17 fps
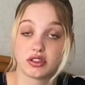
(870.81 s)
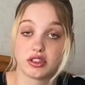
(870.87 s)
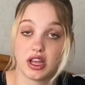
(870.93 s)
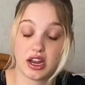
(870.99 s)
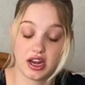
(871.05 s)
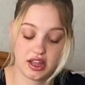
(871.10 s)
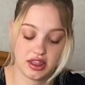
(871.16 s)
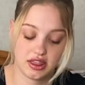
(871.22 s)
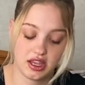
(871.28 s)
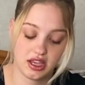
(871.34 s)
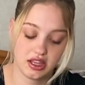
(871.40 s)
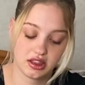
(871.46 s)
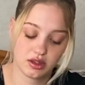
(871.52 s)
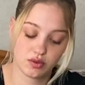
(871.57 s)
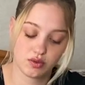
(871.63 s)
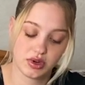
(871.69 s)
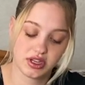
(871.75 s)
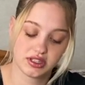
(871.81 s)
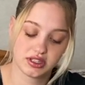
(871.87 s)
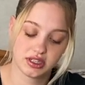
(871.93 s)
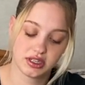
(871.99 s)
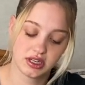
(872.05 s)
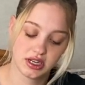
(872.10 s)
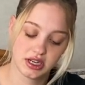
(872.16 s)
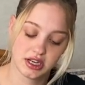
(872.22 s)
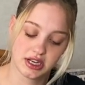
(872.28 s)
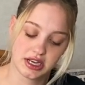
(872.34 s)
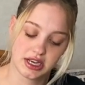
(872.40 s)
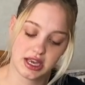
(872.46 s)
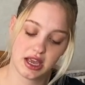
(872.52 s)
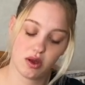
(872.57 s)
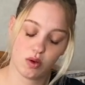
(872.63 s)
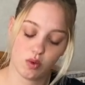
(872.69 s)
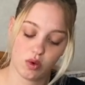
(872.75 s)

And I think the reason it